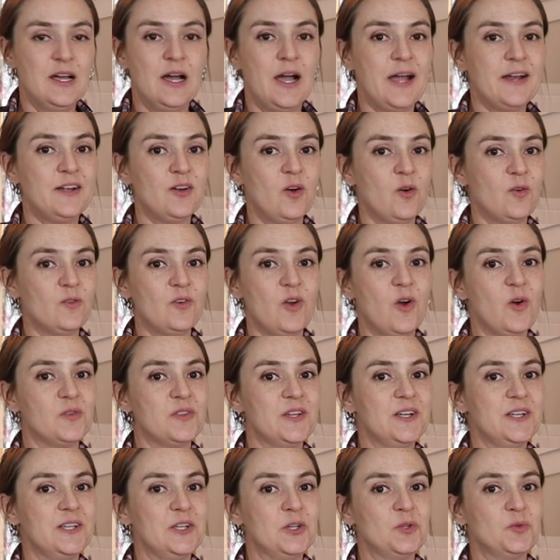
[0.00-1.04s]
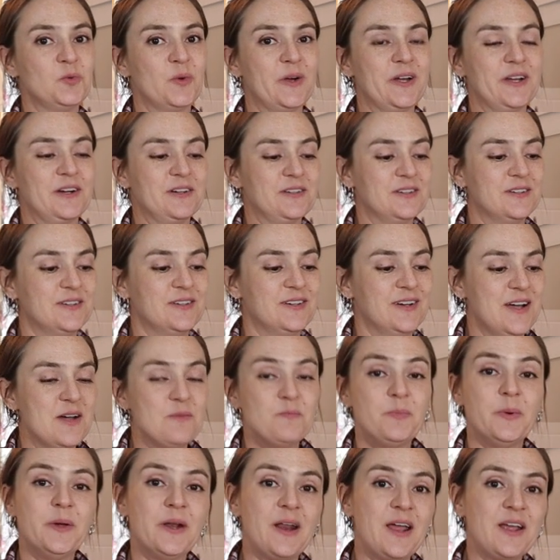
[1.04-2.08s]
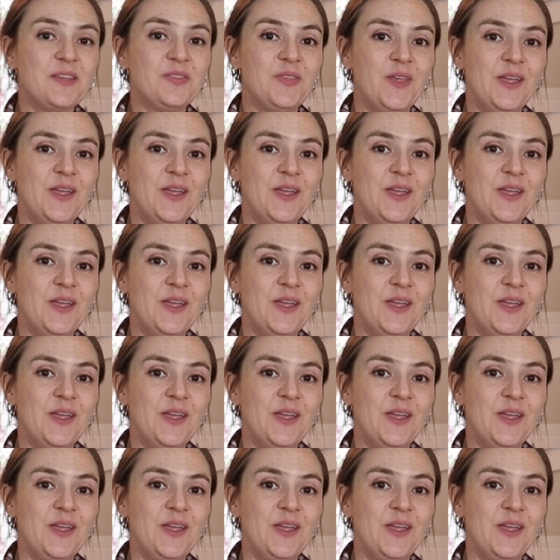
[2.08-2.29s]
I don't know that you will but I